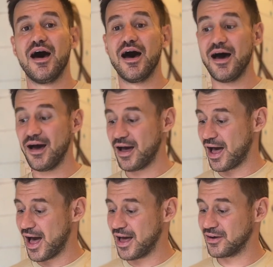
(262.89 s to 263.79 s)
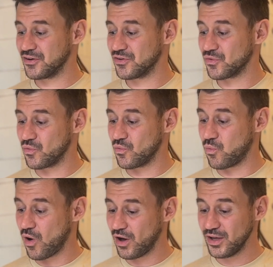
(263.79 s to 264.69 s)
And
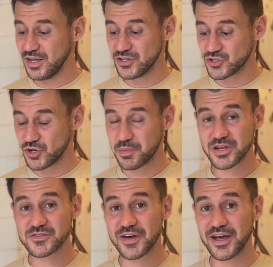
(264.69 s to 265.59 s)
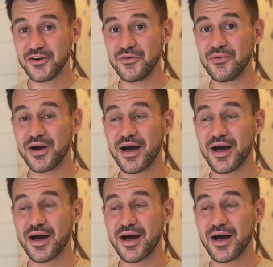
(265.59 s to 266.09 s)
why Jupiter's Veil?